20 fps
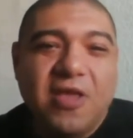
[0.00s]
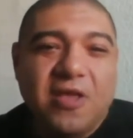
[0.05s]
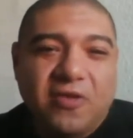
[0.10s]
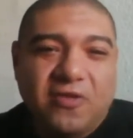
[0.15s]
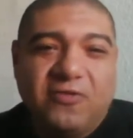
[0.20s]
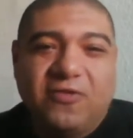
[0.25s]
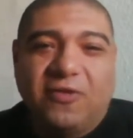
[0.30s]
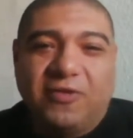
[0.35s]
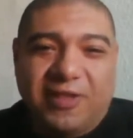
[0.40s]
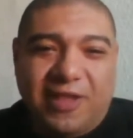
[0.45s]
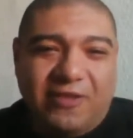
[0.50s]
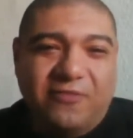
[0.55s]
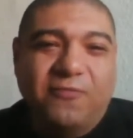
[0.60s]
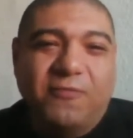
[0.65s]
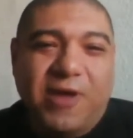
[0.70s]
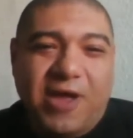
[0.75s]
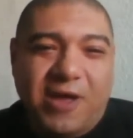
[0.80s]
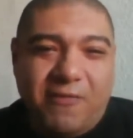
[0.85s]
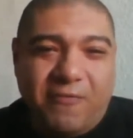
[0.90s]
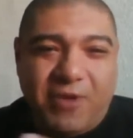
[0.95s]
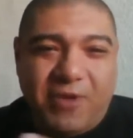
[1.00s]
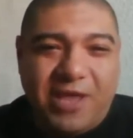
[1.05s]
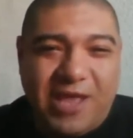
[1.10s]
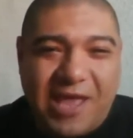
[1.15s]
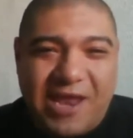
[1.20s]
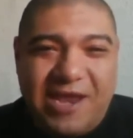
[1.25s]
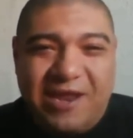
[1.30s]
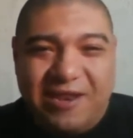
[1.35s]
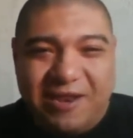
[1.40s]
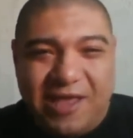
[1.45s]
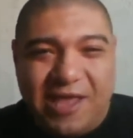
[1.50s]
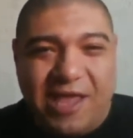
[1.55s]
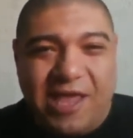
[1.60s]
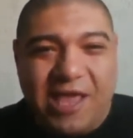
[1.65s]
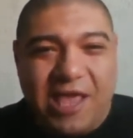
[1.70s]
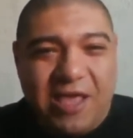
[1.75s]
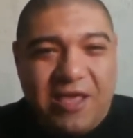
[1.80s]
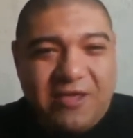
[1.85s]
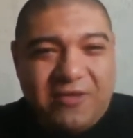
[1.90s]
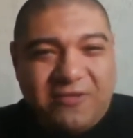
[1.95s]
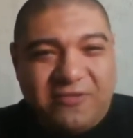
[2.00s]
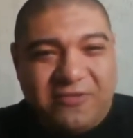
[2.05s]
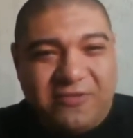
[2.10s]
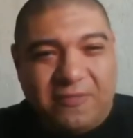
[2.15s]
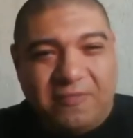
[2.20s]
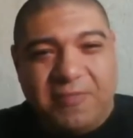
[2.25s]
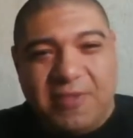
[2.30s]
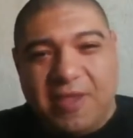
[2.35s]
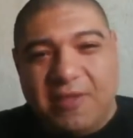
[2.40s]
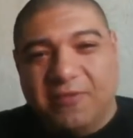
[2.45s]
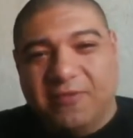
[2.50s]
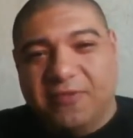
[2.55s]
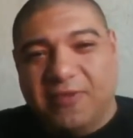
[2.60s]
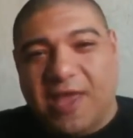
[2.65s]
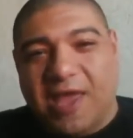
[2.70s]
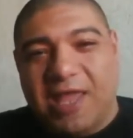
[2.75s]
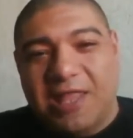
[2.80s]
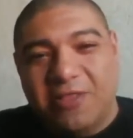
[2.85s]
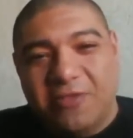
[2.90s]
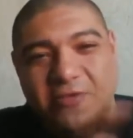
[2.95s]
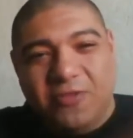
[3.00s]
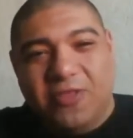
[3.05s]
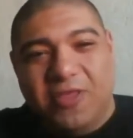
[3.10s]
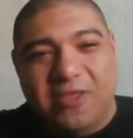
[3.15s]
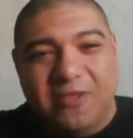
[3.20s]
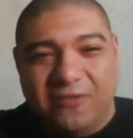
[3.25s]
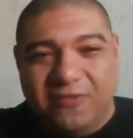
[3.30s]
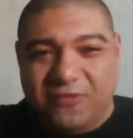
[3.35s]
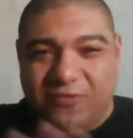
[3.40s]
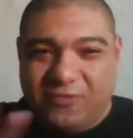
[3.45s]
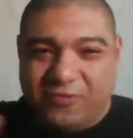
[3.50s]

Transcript: So that's why we kind of like sometimes I do this,